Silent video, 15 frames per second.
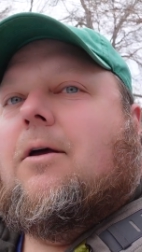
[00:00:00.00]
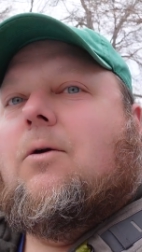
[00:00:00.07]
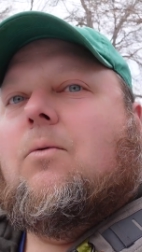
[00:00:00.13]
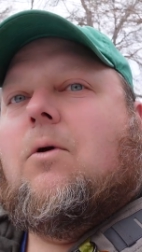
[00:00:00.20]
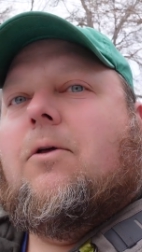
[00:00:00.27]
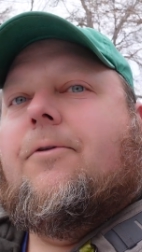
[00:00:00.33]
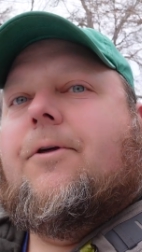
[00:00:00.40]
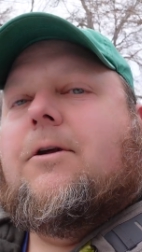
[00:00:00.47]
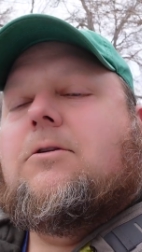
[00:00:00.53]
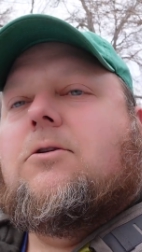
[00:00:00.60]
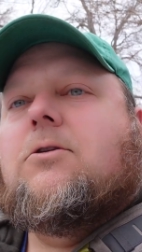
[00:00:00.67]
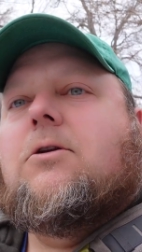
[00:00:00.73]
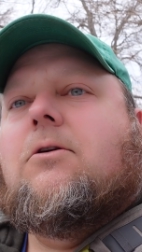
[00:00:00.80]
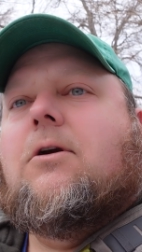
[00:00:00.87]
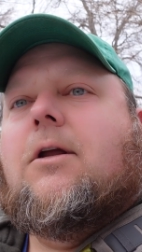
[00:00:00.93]
Well, thanks for
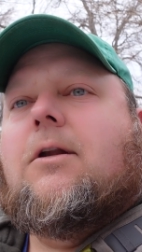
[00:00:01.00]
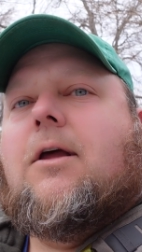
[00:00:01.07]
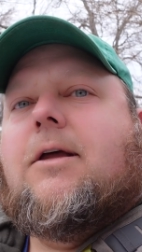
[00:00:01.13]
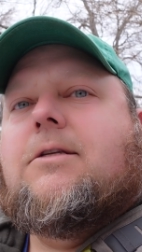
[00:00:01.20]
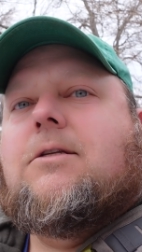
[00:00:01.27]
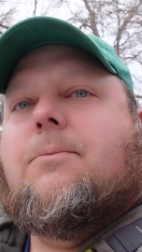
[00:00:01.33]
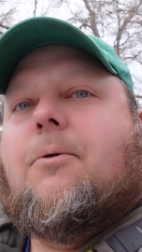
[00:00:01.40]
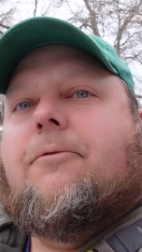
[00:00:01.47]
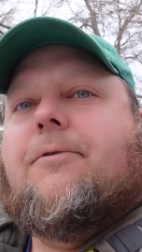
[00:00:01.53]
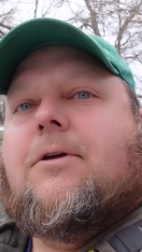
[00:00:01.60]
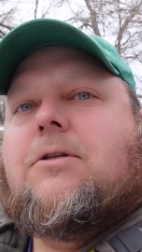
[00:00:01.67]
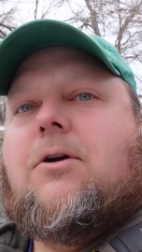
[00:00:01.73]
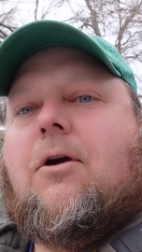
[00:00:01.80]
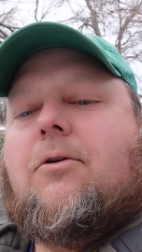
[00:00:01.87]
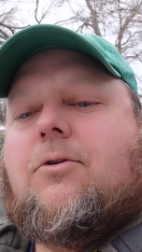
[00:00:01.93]
tuning in, guys, to
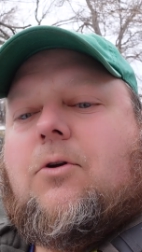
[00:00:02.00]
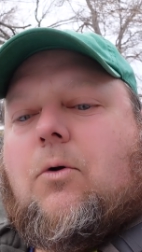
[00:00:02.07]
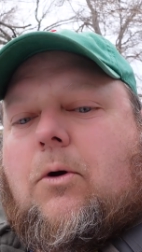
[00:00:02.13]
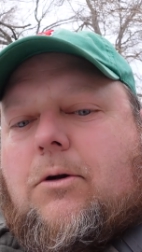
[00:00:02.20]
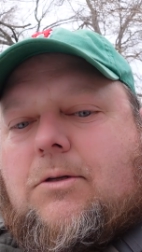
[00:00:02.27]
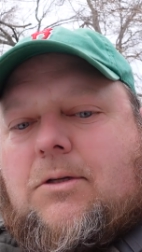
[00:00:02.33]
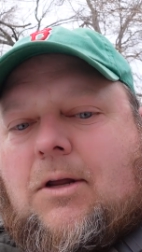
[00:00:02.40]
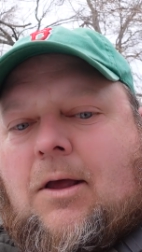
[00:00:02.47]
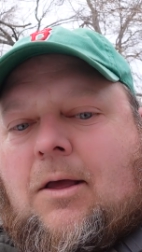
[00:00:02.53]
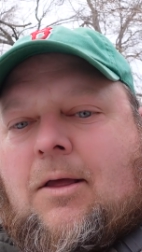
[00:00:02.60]
Professor Outdoors.